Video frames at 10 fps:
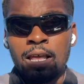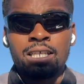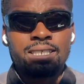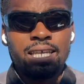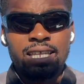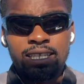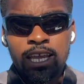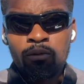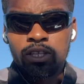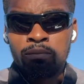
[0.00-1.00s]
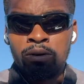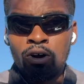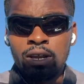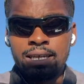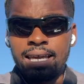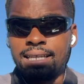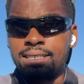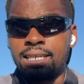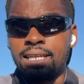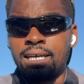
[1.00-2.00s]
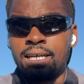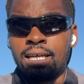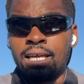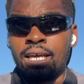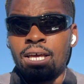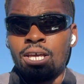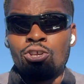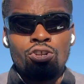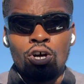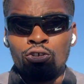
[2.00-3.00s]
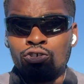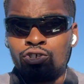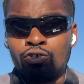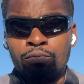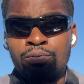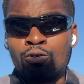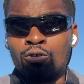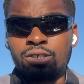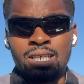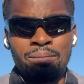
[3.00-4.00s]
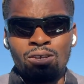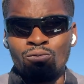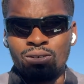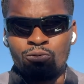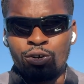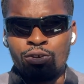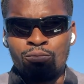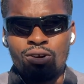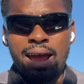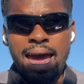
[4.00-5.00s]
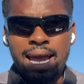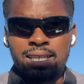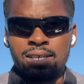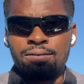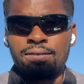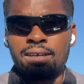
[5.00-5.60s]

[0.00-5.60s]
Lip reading: See, the thing with the bowling dates and the, you know, you shooting pool, something where you're more active,